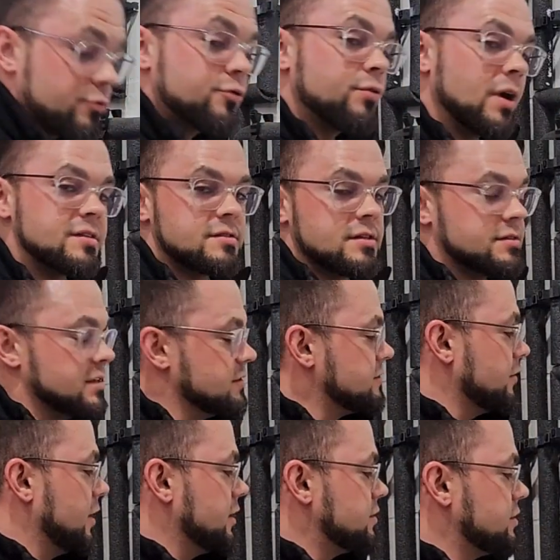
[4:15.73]
trust this
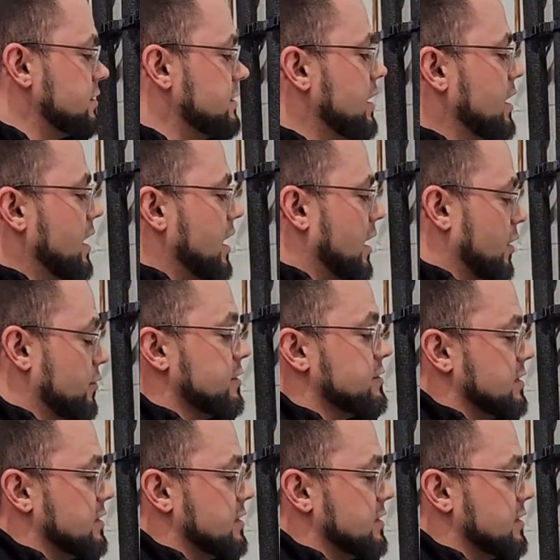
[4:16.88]
insulation, or this